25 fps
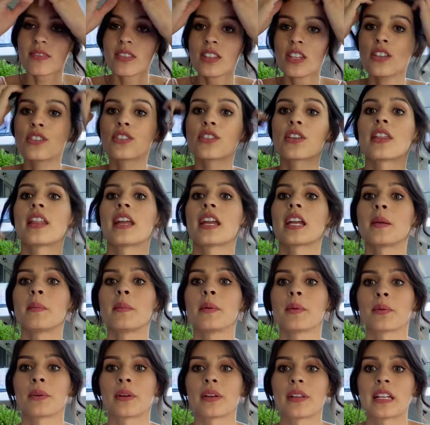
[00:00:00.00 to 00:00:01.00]
So they can be
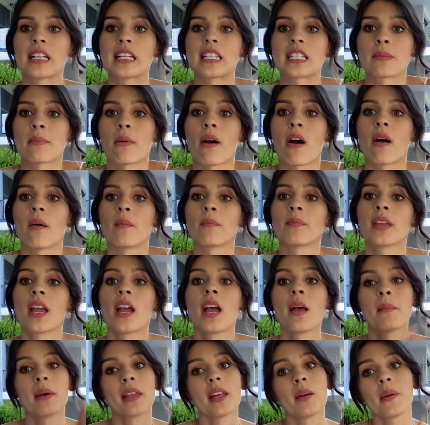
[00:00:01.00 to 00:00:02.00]
really small.
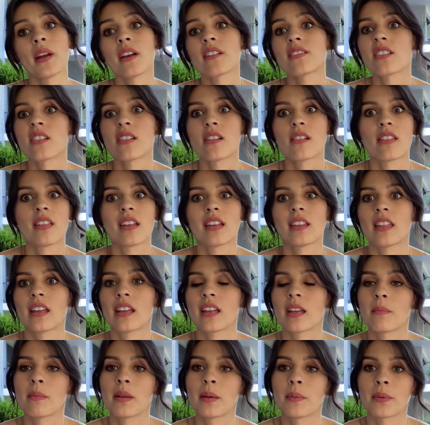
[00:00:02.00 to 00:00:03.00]
But then we also know that they
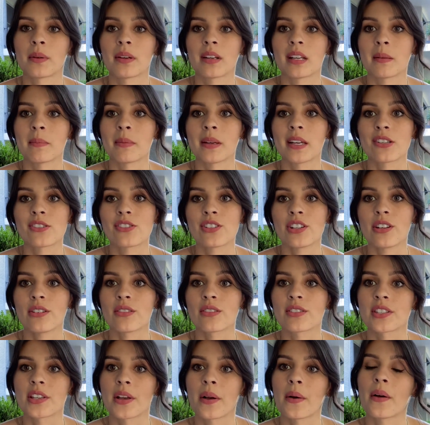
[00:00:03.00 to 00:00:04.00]
can be pretty big too.
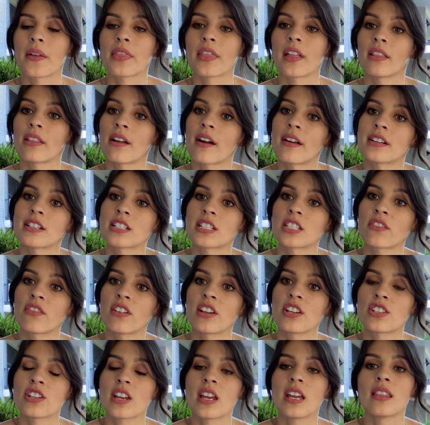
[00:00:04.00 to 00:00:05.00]
So the largest
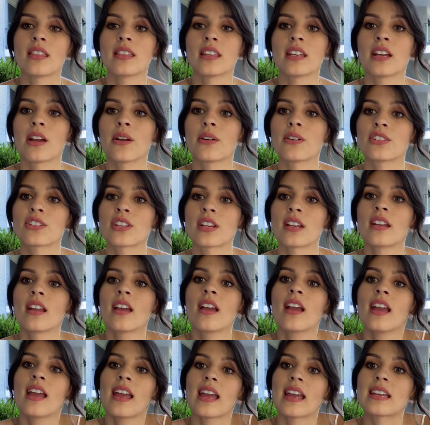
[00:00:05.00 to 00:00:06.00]
fish in the ocean
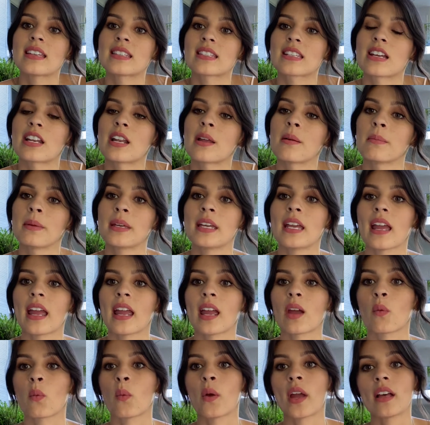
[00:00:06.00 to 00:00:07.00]
is going to be a
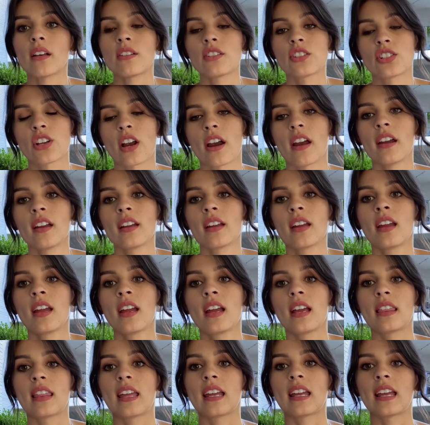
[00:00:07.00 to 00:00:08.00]
whale shark.
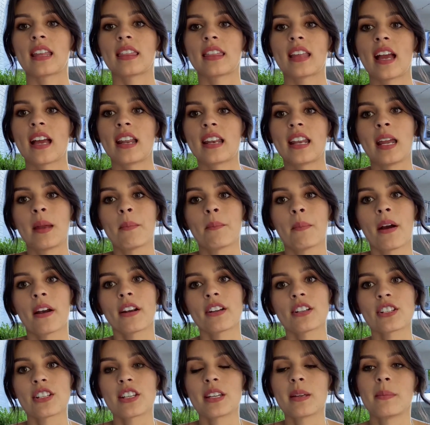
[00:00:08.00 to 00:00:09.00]
They get that name
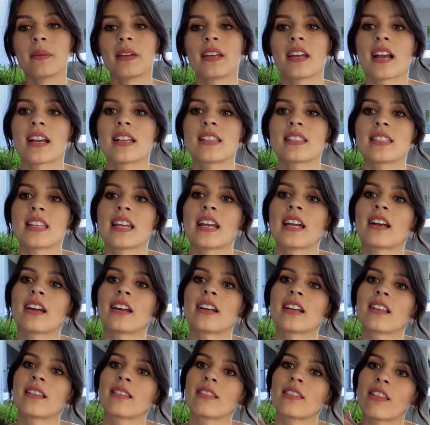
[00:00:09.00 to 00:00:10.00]
partially because they
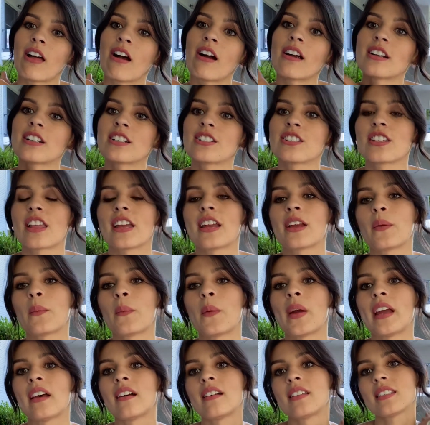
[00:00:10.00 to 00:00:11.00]
are large like
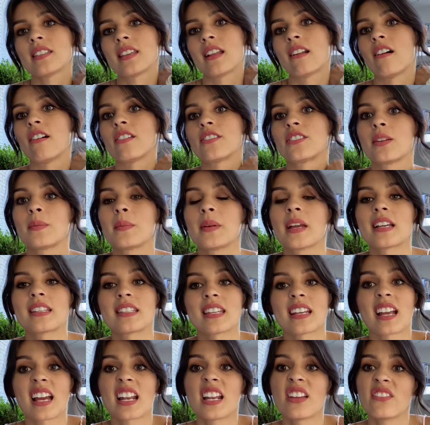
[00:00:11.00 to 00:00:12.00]
whales, and also because they
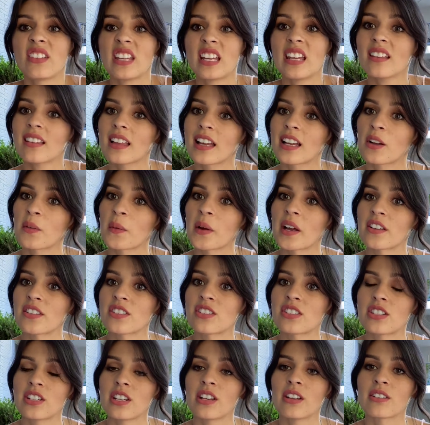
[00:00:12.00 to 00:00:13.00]
kind of eat like
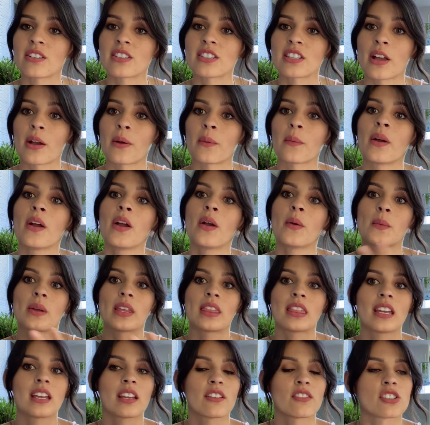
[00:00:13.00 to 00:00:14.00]
whales too. So we
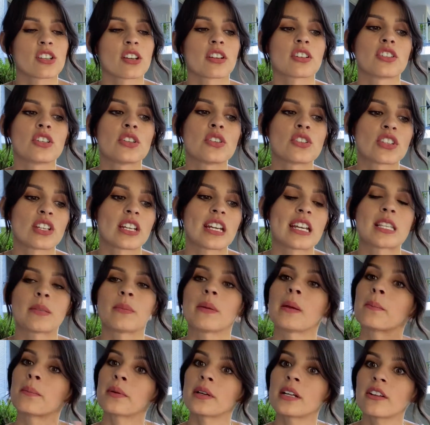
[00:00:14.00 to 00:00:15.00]
think of sharks usually as
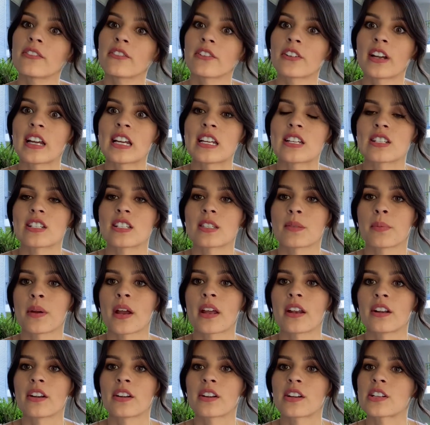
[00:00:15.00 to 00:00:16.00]
being pretty voracious
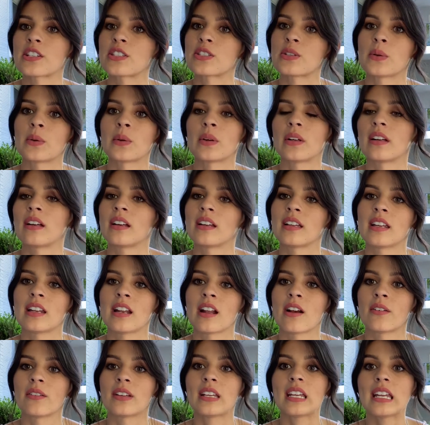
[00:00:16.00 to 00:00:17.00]
predators who will,
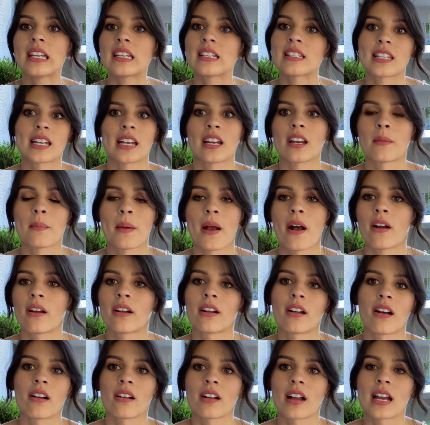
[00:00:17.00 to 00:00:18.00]
eat and tear apart
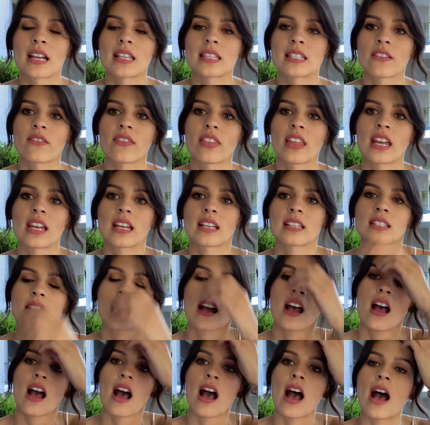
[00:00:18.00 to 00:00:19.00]
all kinds of things.
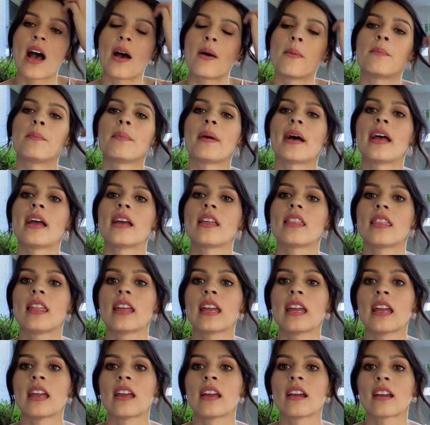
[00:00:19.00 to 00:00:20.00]
But
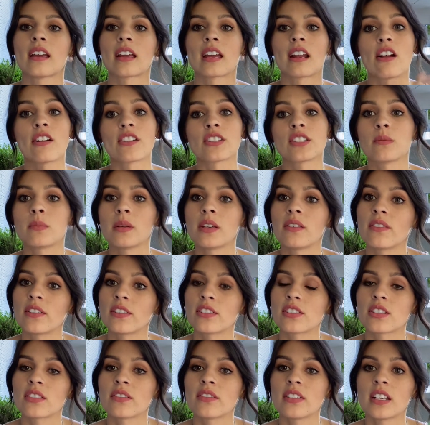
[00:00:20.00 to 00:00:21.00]
they can also be
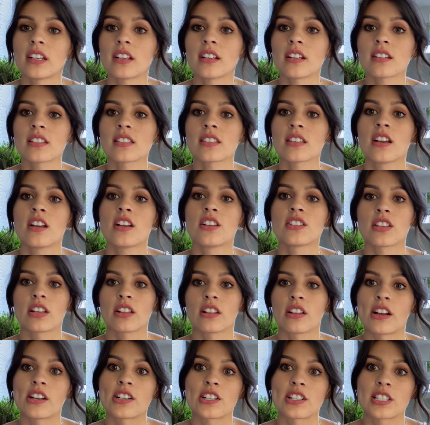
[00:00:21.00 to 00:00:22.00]
filter feeders. So the
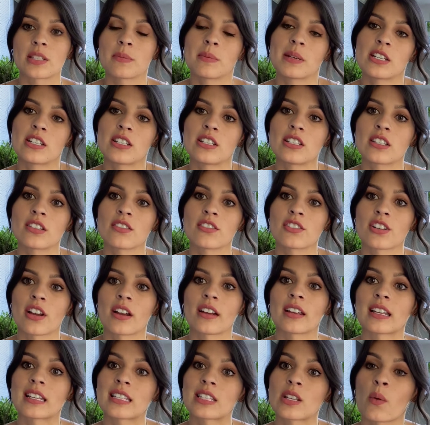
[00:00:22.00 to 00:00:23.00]
largest species of
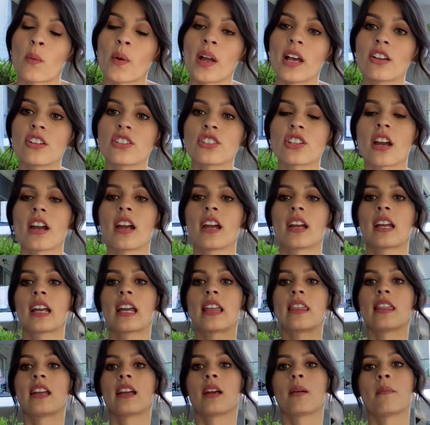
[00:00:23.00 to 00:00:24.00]
shark is a whale shark,
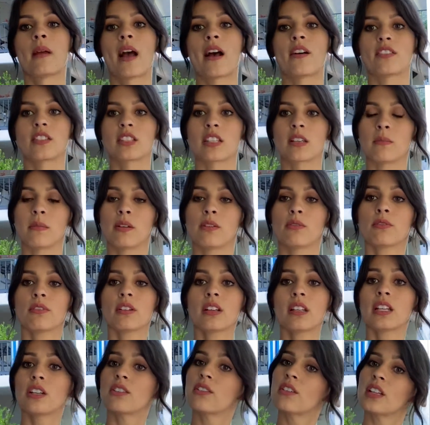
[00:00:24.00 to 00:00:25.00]
and their mouths can be
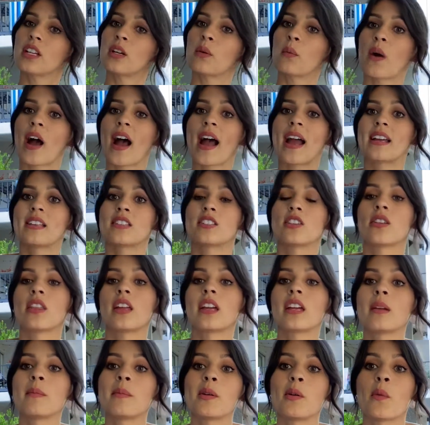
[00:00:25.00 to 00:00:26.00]
really, really wide. So they
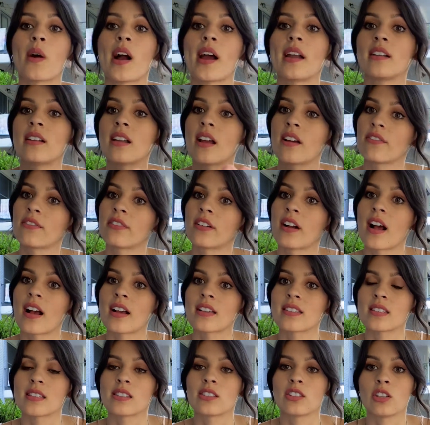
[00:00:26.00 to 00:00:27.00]
can be wide enough for
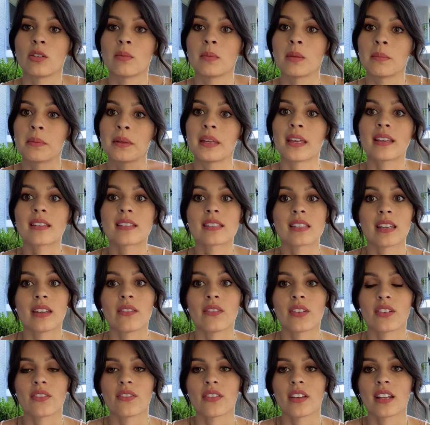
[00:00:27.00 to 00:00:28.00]
us as human beings to
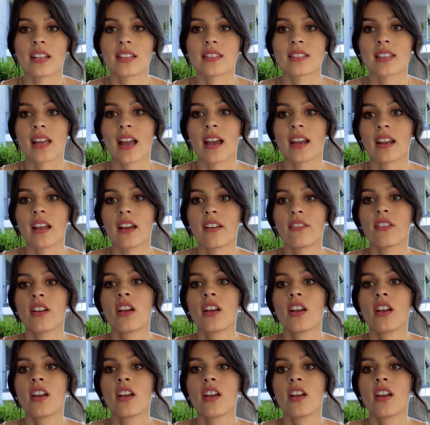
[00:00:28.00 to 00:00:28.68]
even fit inside of.